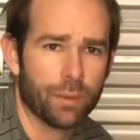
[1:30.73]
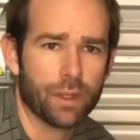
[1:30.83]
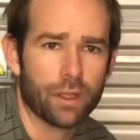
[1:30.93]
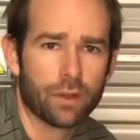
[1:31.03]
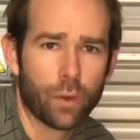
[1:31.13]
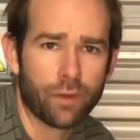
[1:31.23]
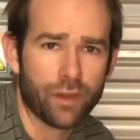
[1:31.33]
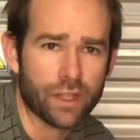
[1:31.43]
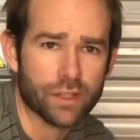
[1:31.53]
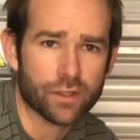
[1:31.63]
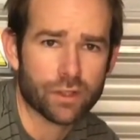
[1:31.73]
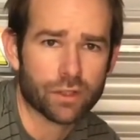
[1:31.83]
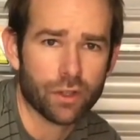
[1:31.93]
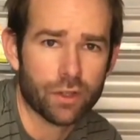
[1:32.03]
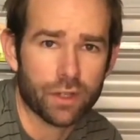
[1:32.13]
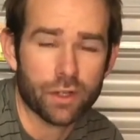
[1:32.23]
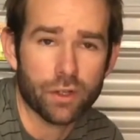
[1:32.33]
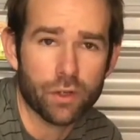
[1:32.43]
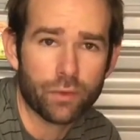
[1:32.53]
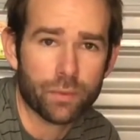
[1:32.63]
of the quick features to show you that are
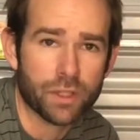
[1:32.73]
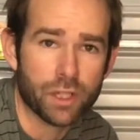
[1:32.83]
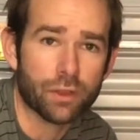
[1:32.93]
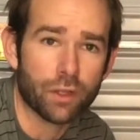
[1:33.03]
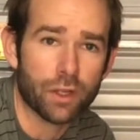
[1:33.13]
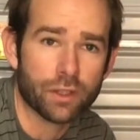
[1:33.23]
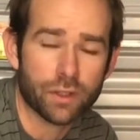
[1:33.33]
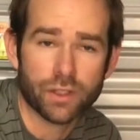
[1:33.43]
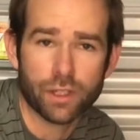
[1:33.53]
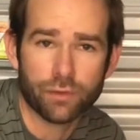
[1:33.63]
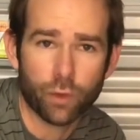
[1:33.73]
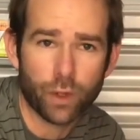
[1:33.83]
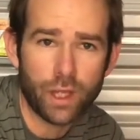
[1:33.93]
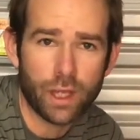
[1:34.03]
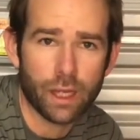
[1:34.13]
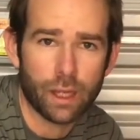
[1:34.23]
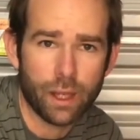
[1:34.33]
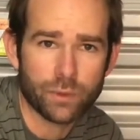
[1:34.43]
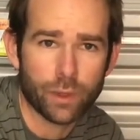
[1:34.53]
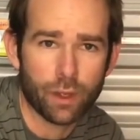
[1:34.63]
new from the G30 to the G40.
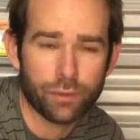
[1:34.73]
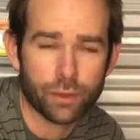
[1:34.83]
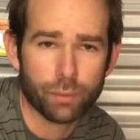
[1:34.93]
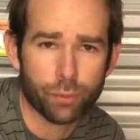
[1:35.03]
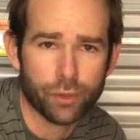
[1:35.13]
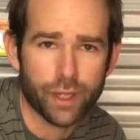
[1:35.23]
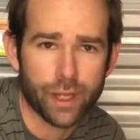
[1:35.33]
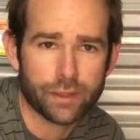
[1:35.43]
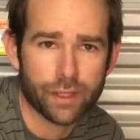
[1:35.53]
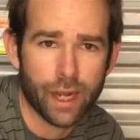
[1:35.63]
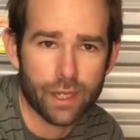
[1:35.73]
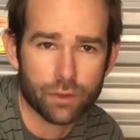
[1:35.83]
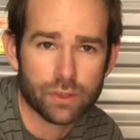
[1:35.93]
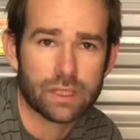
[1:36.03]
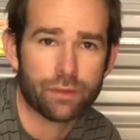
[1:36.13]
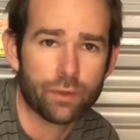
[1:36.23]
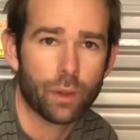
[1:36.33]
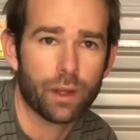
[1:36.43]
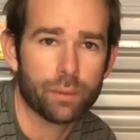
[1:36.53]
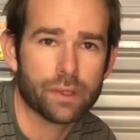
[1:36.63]
As we go through the brew day today, you'll see a few
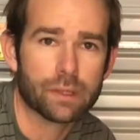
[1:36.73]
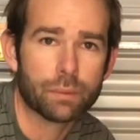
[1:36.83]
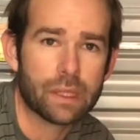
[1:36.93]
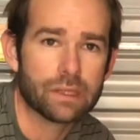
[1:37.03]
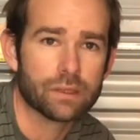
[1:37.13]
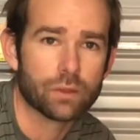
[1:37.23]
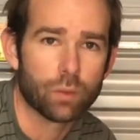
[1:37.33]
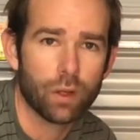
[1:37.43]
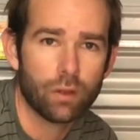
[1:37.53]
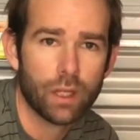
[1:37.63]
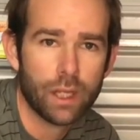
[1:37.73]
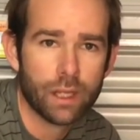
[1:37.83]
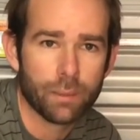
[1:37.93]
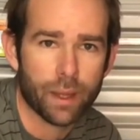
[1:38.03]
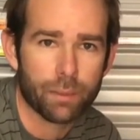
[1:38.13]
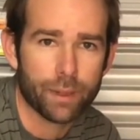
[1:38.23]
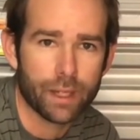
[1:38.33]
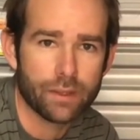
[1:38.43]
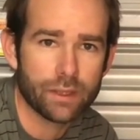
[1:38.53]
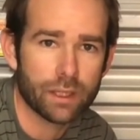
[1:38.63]
other bits and pieces as well, make it a bit
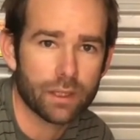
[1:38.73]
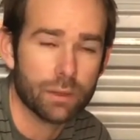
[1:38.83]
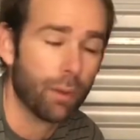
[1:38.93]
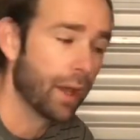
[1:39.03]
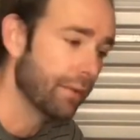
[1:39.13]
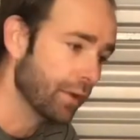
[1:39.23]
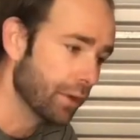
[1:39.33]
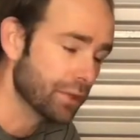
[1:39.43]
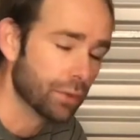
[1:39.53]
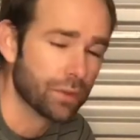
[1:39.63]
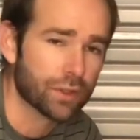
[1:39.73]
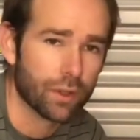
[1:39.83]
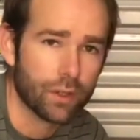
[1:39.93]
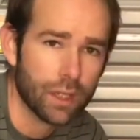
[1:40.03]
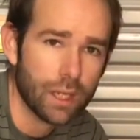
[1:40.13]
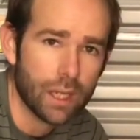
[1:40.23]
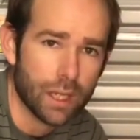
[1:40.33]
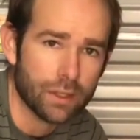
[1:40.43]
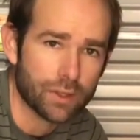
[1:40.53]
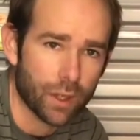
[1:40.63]
easier. You might have noticed also
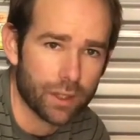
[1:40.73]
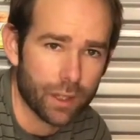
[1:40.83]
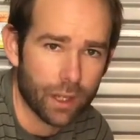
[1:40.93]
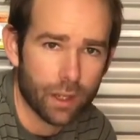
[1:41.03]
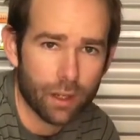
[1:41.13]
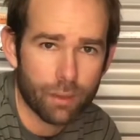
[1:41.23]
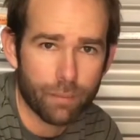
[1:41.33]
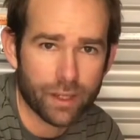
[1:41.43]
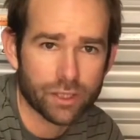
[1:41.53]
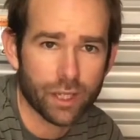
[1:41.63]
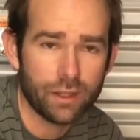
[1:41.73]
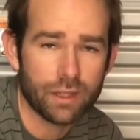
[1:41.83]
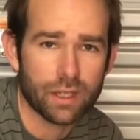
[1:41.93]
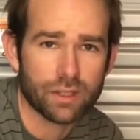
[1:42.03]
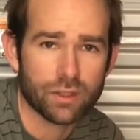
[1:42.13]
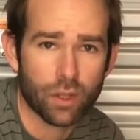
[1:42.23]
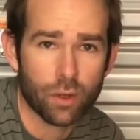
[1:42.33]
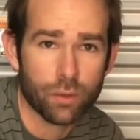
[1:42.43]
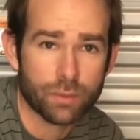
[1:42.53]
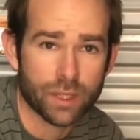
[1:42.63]
inside the mash tun there's no
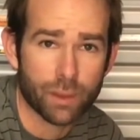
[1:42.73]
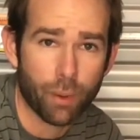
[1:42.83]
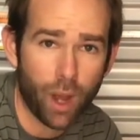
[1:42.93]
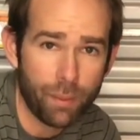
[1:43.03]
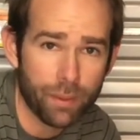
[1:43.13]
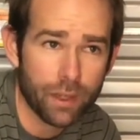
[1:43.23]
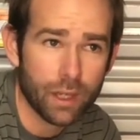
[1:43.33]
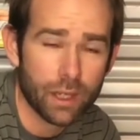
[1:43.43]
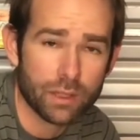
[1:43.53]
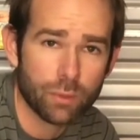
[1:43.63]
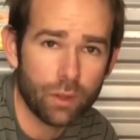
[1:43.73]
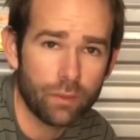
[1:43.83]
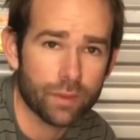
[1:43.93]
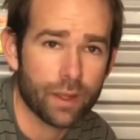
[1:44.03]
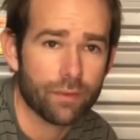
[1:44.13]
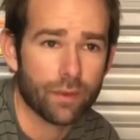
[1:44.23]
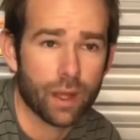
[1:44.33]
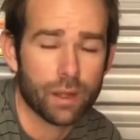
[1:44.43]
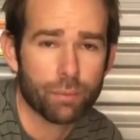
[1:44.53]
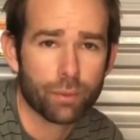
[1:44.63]
centre pipe as well. They've
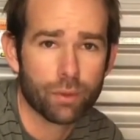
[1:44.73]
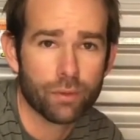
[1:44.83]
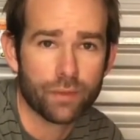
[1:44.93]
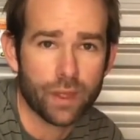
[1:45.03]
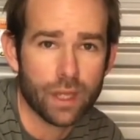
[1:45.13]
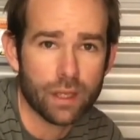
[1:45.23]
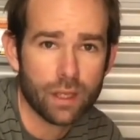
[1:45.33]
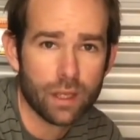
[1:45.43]
improved the